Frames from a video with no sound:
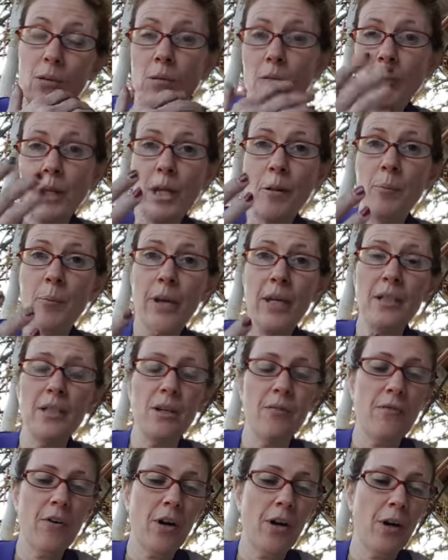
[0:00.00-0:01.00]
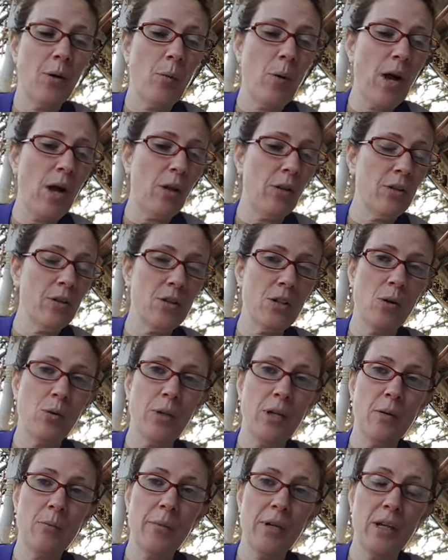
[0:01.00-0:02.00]
He painted very well, and so
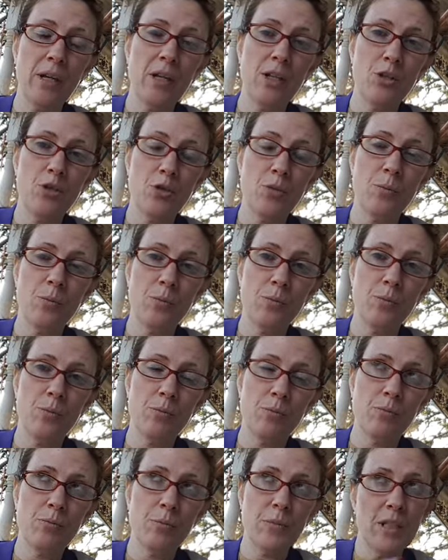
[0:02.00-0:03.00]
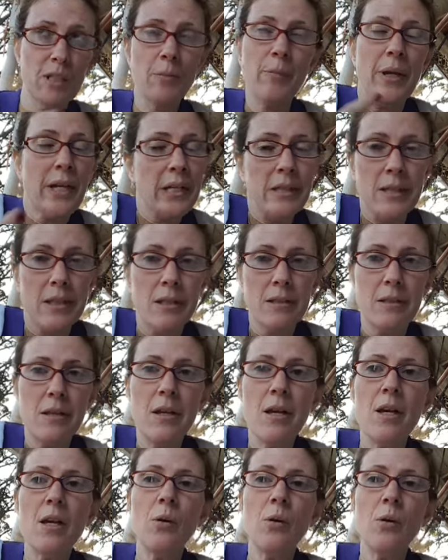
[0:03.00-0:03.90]
he did paintings,